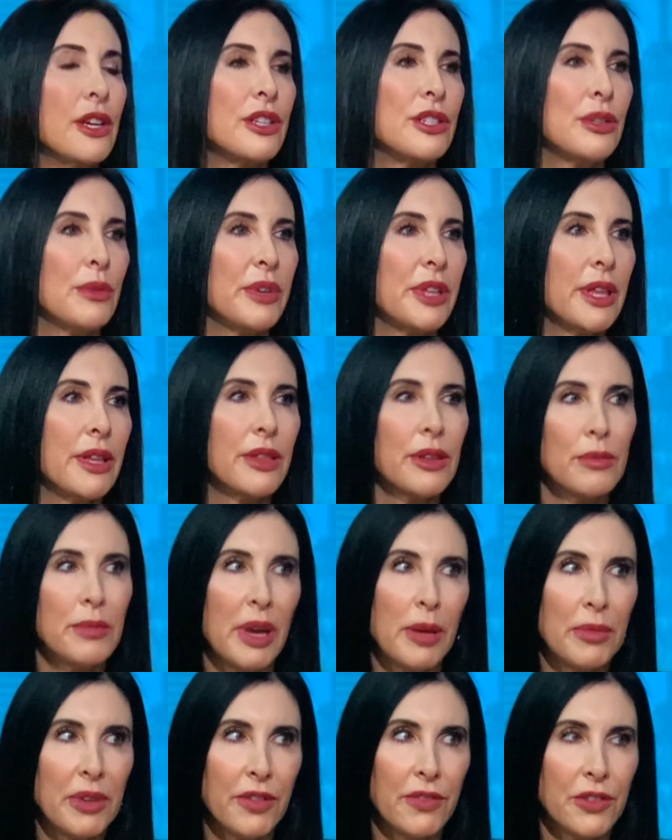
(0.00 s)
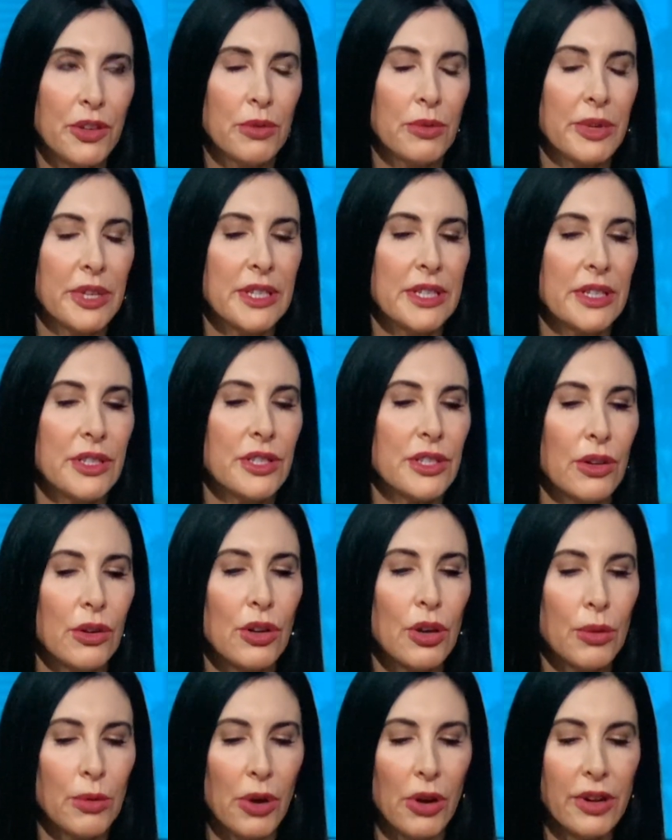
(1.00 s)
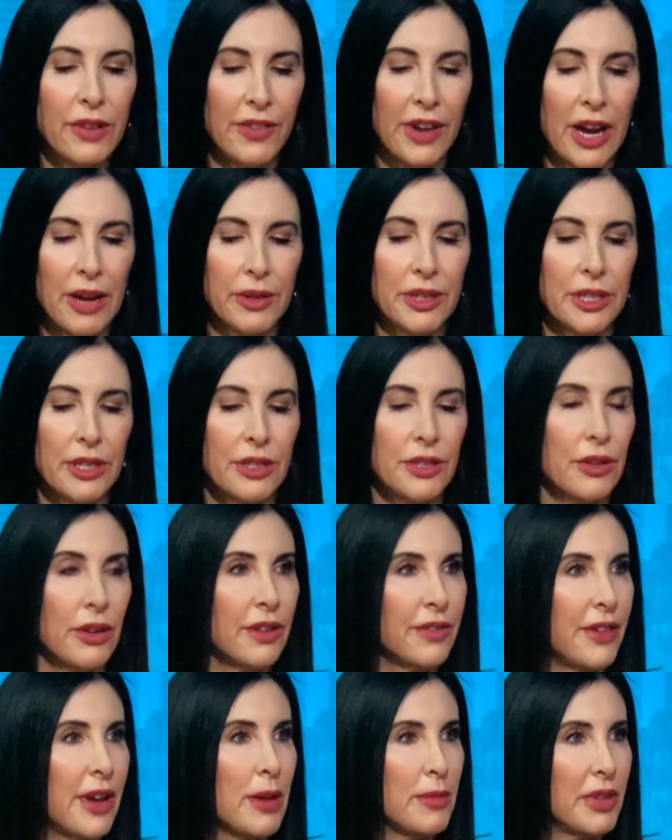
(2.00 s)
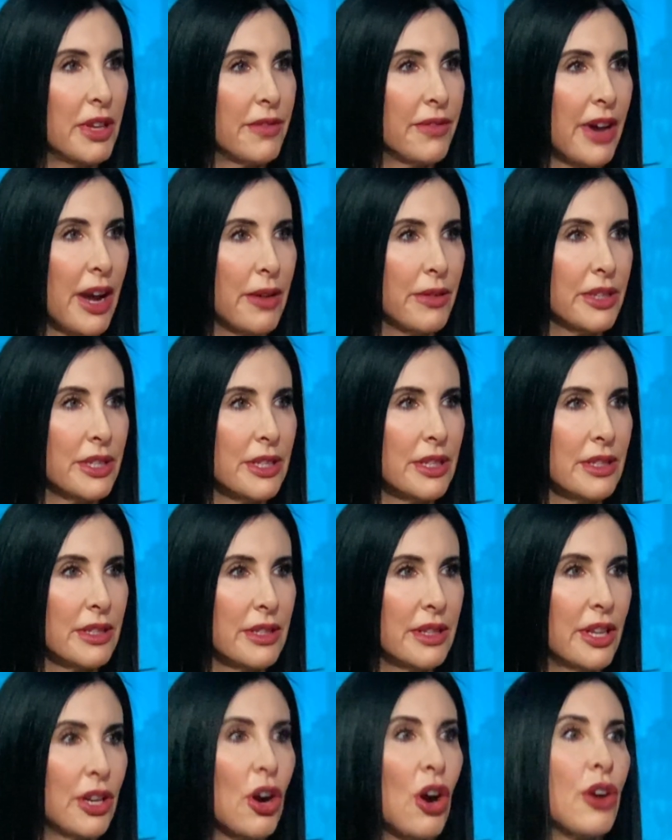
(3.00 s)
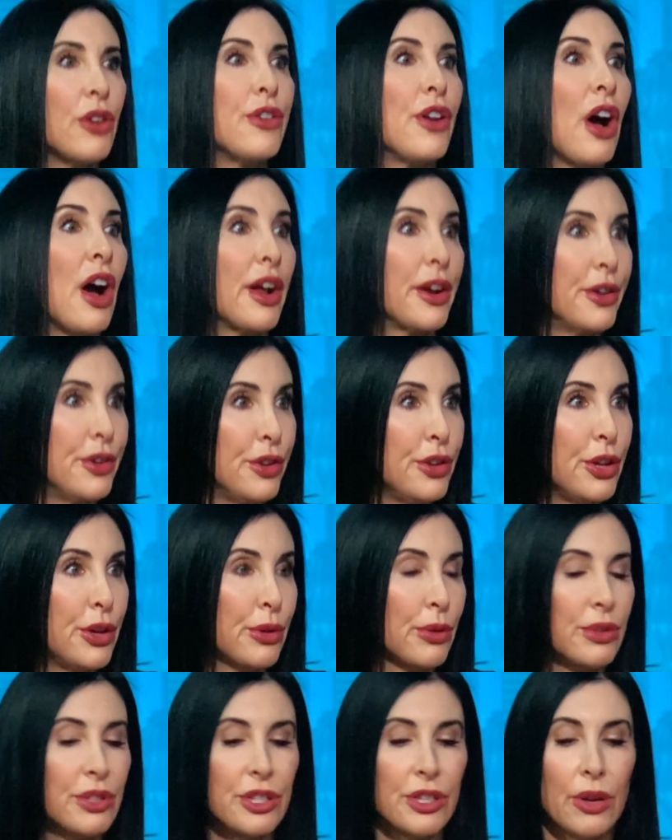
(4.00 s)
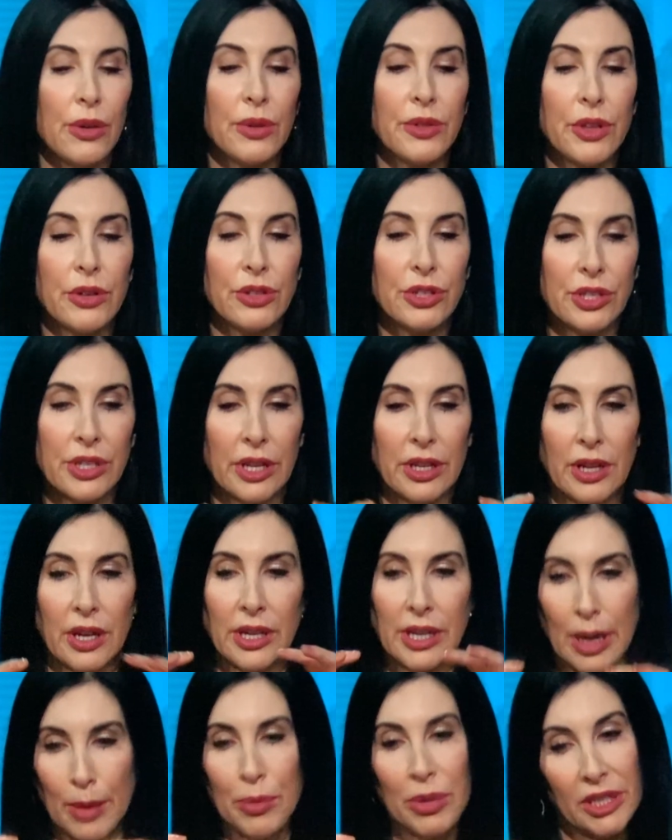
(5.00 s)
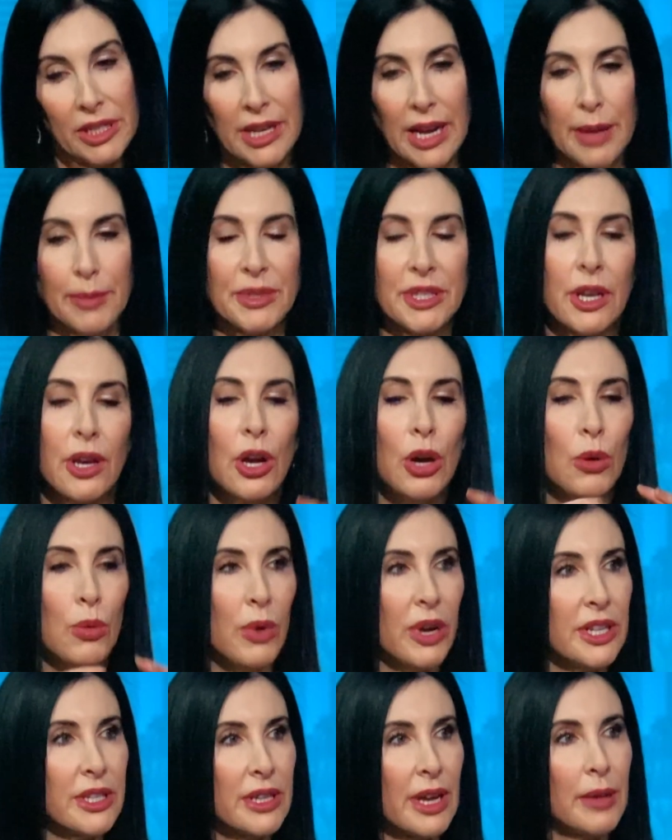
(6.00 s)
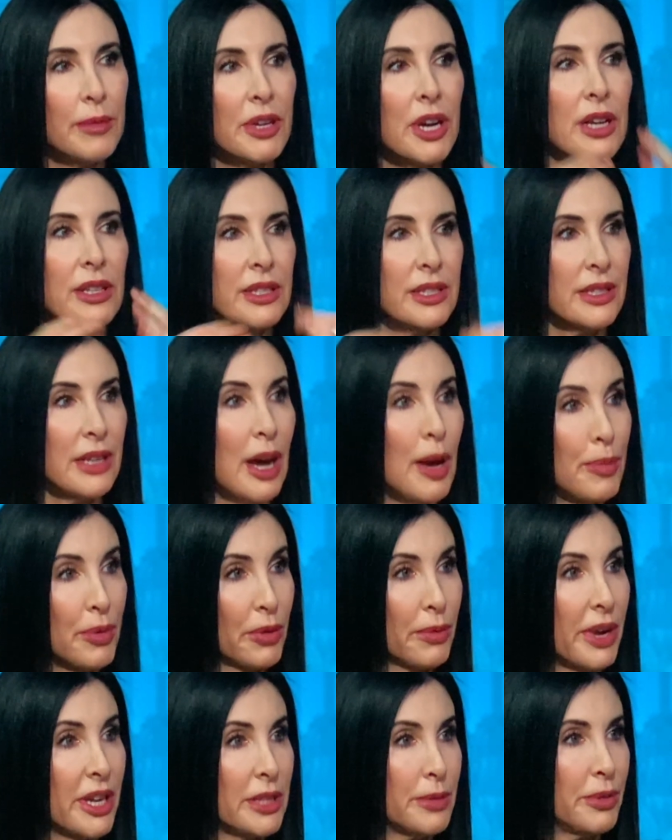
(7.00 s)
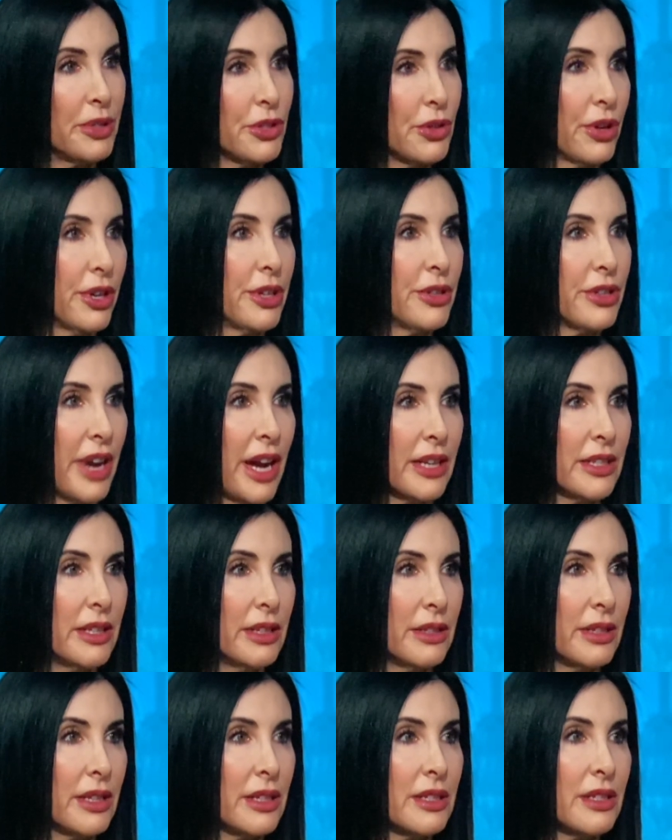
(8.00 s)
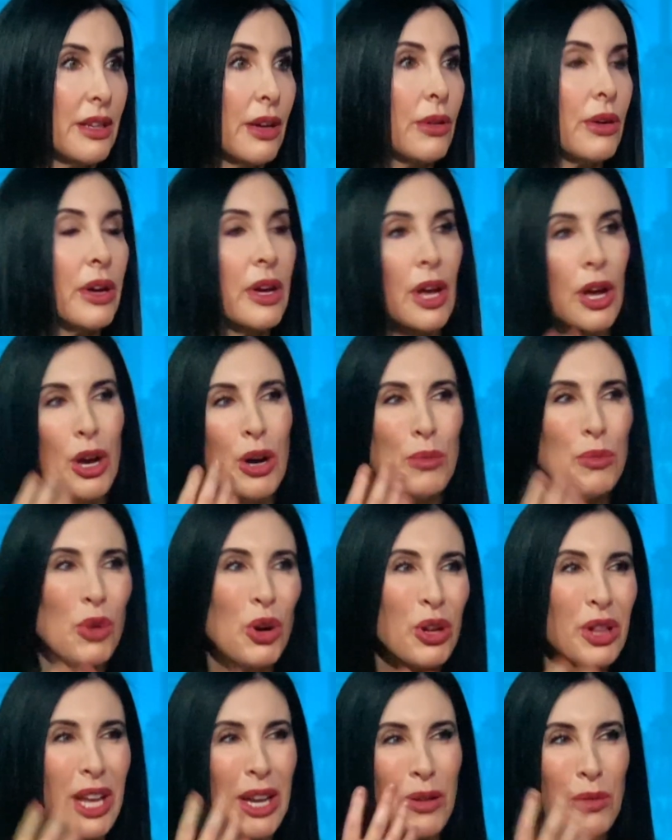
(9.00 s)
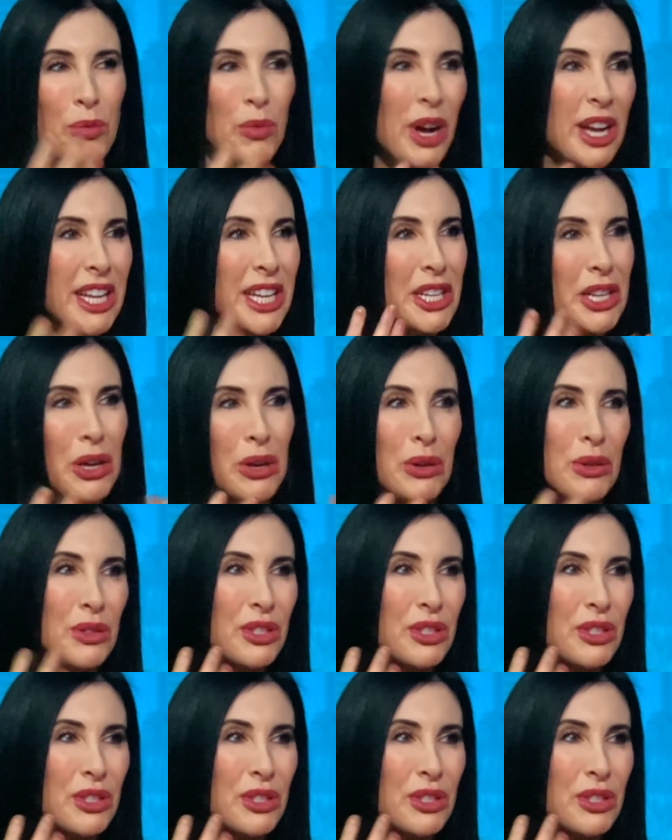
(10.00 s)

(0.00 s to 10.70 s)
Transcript: So we think there may be a few reasons. So coronaviruses are a family of viruses that are not new. So there's a couple types. One type causes upper respiratory tract illness, so more like runny nose,